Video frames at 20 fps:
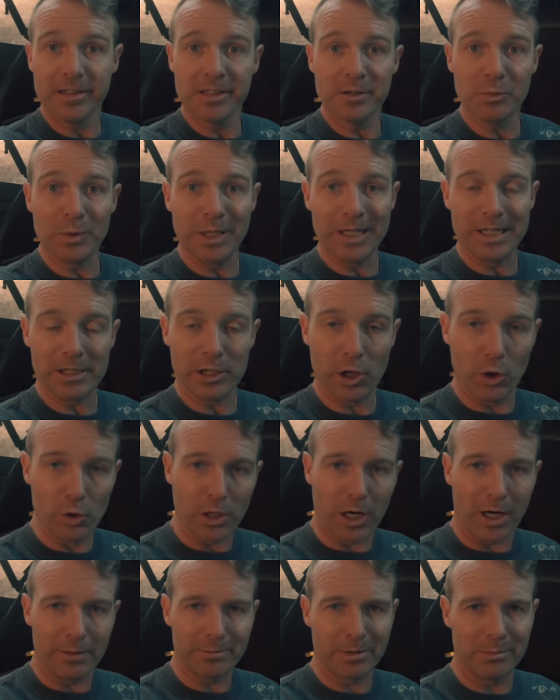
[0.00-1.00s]
where no
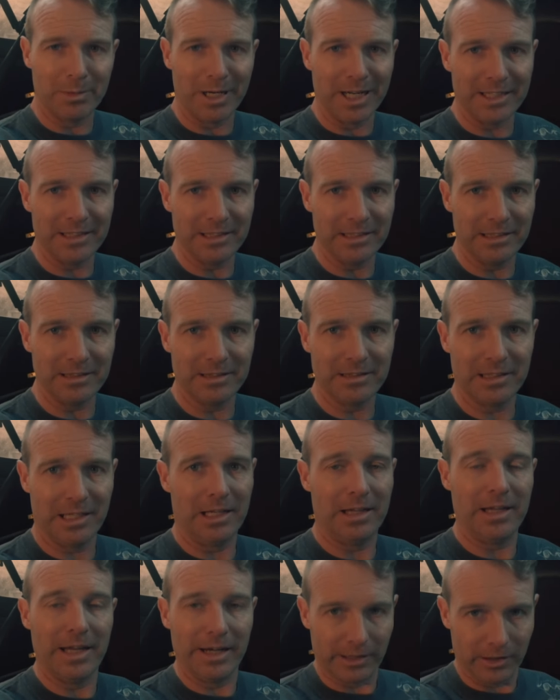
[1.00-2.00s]
compromises
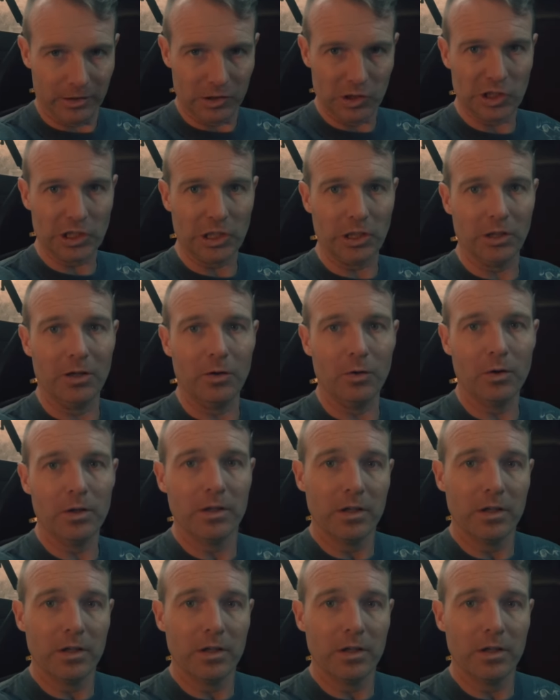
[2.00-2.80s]
they're going to go.